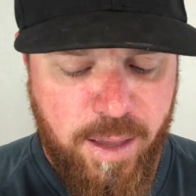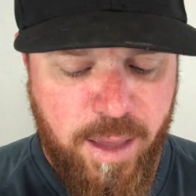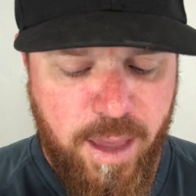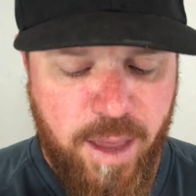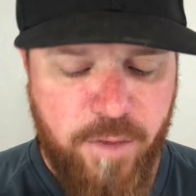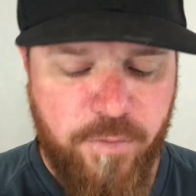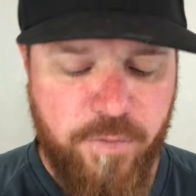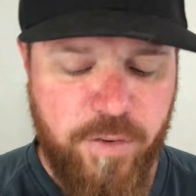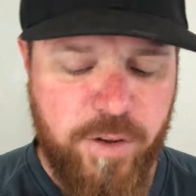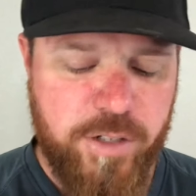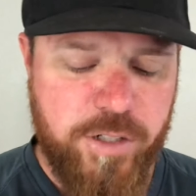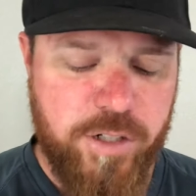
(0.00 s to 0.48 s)

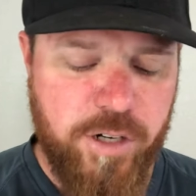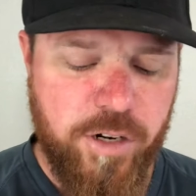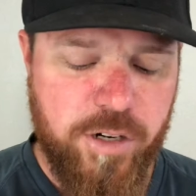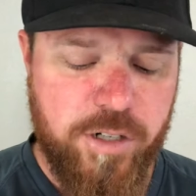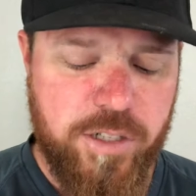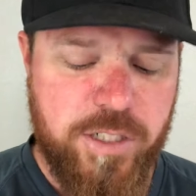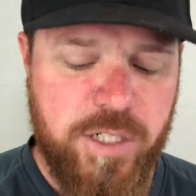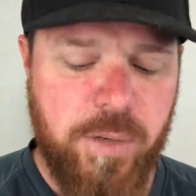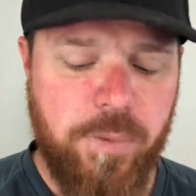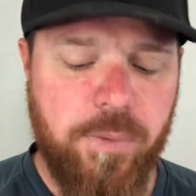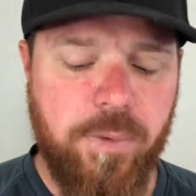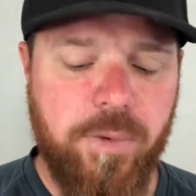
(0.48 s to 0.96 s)
If
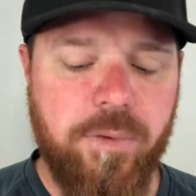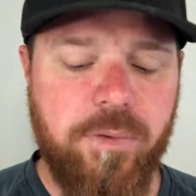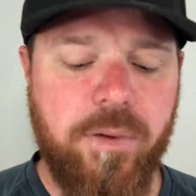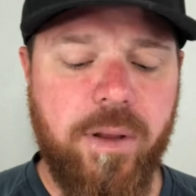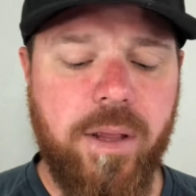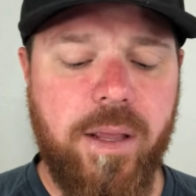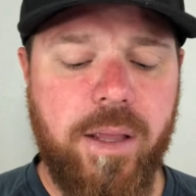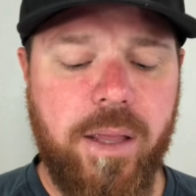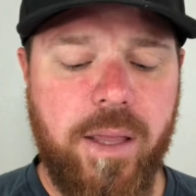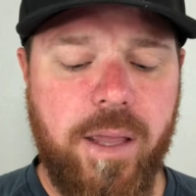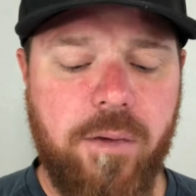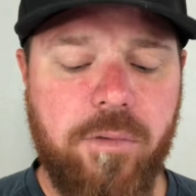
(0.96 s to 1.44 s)
endures, it will
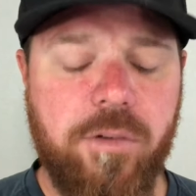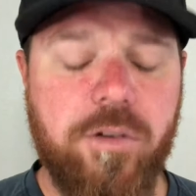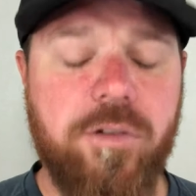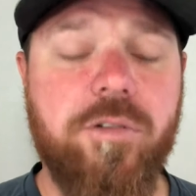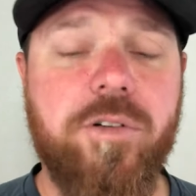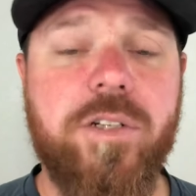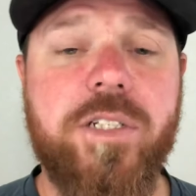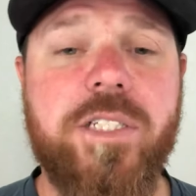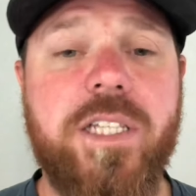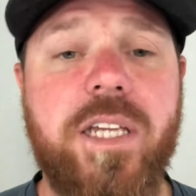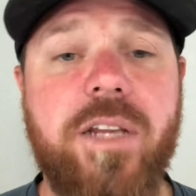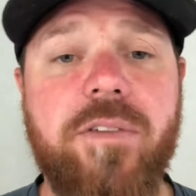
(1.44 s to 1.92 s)
he will
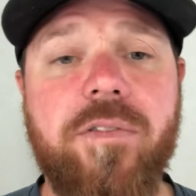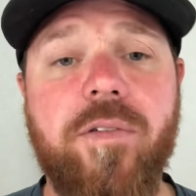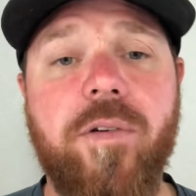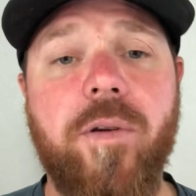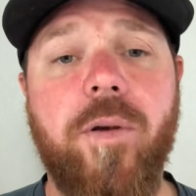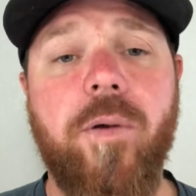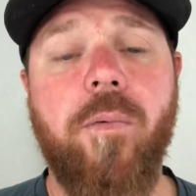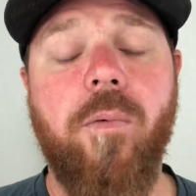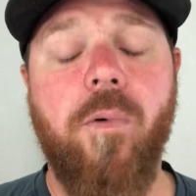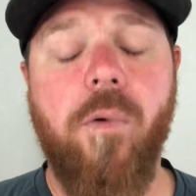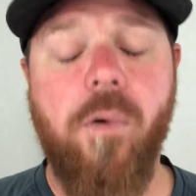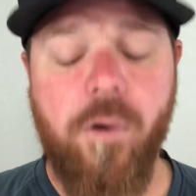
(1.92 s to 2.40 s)
receive a
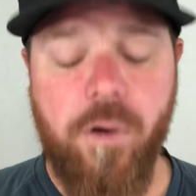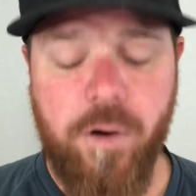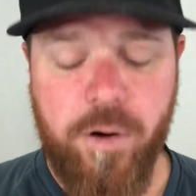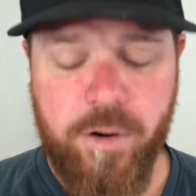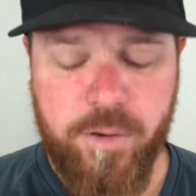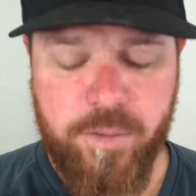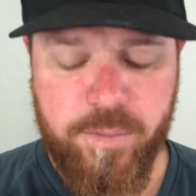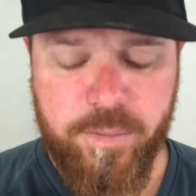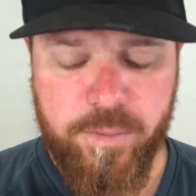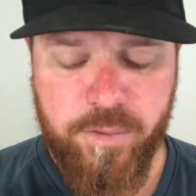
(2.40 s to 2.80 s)
reward.